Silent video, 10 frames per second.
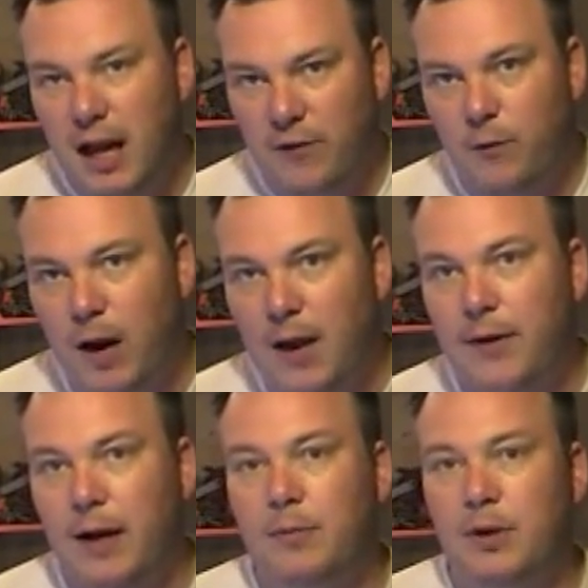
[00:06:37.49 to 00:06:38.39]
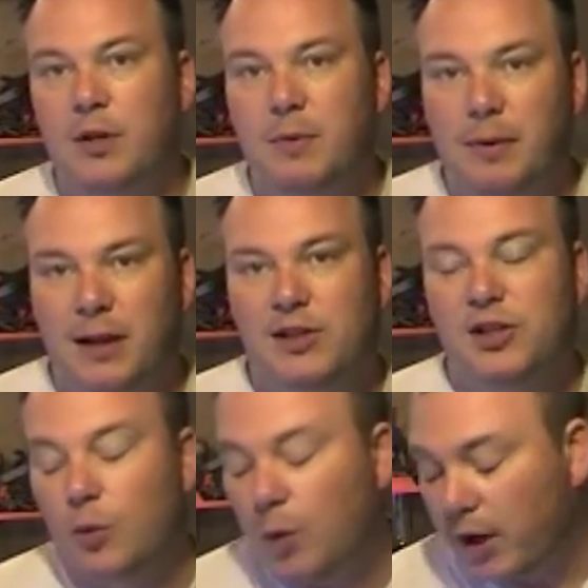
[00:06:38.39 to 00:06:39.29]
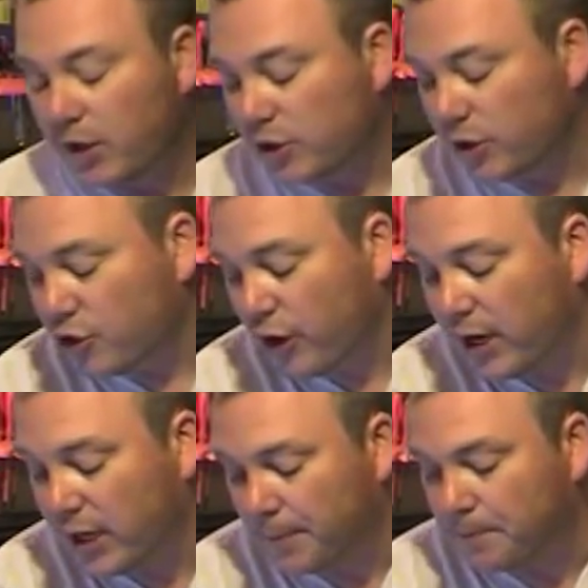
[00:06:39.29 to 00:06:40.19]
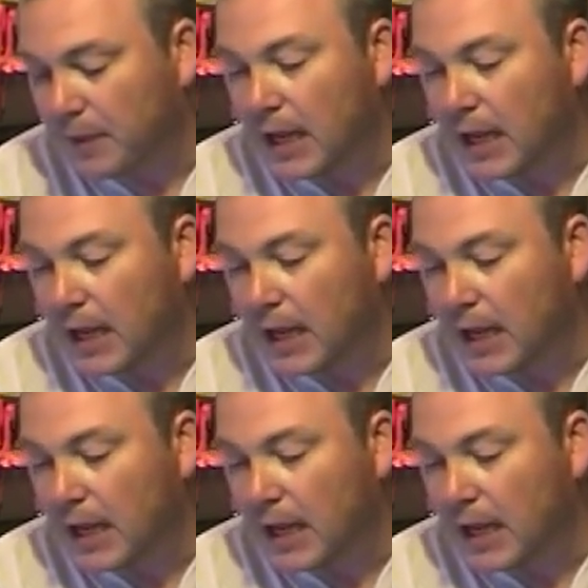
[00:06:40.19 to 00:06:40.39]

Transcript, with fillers: everywhere that I'm going to be planting the wires on the trailer.